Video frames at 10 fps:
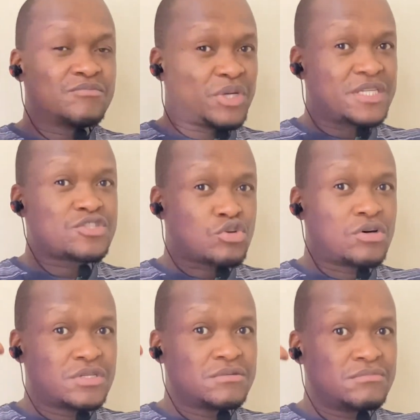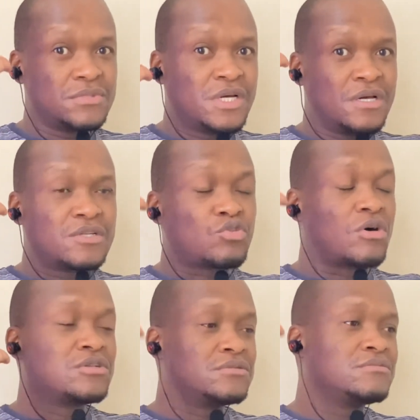Please don't
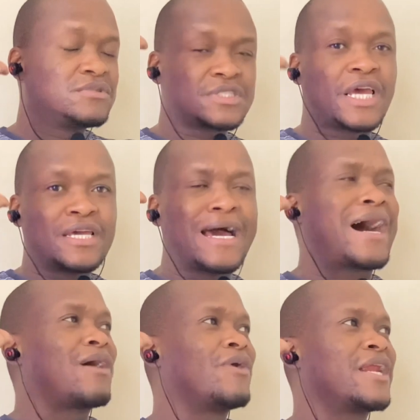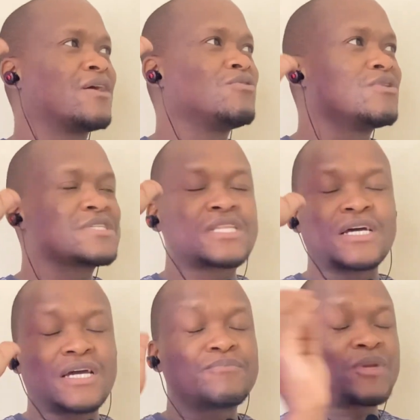say, when I was...
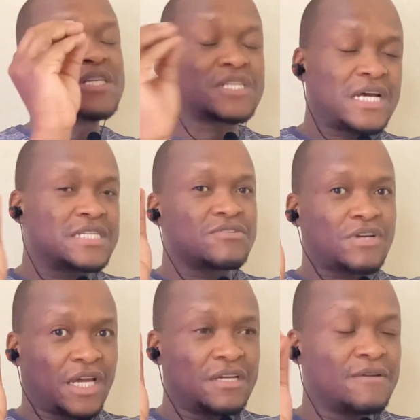please, guys, okay?